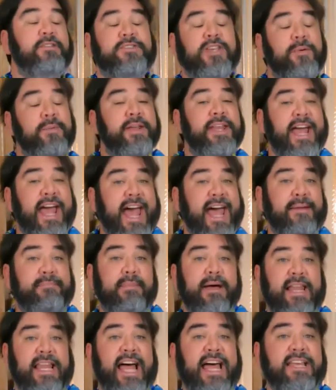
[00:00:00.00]
So I'm gonna add
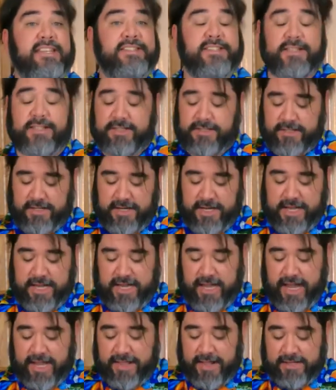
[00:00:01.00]
molasses
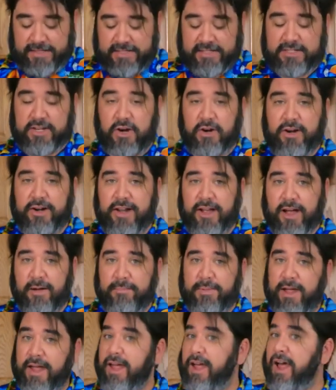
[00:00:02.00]
and then stir it
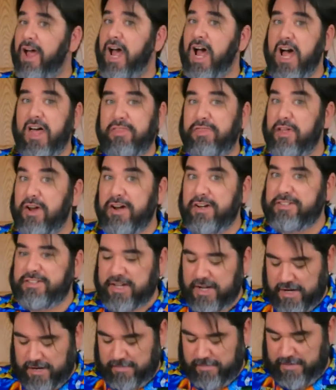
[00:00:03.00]
up a third
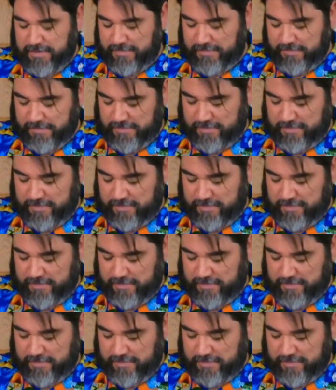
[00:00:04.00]
time.